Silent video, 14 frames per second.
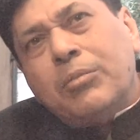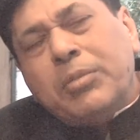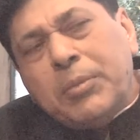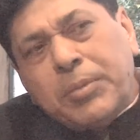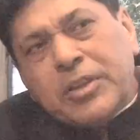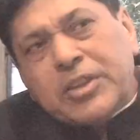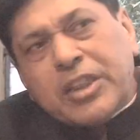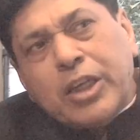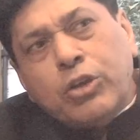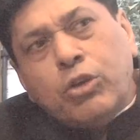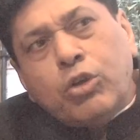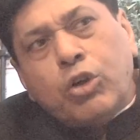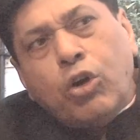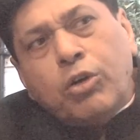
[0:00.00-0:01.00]
People say
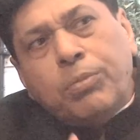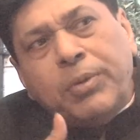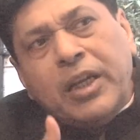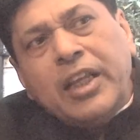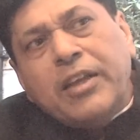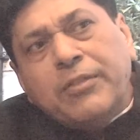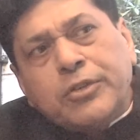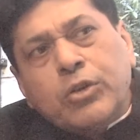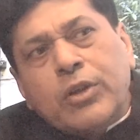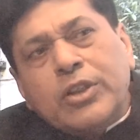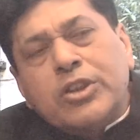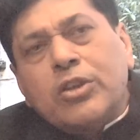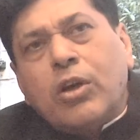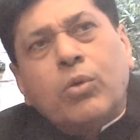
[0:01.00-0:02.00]
you don't believe, so
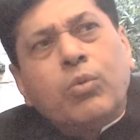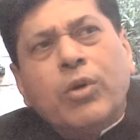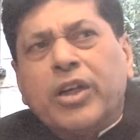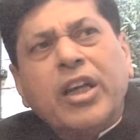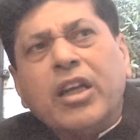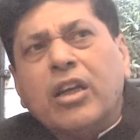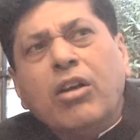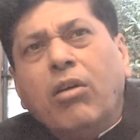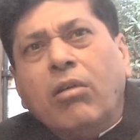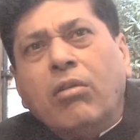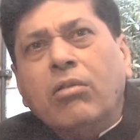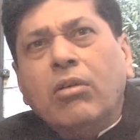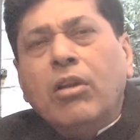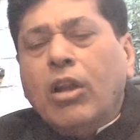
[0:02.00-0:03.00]
it's not working. No.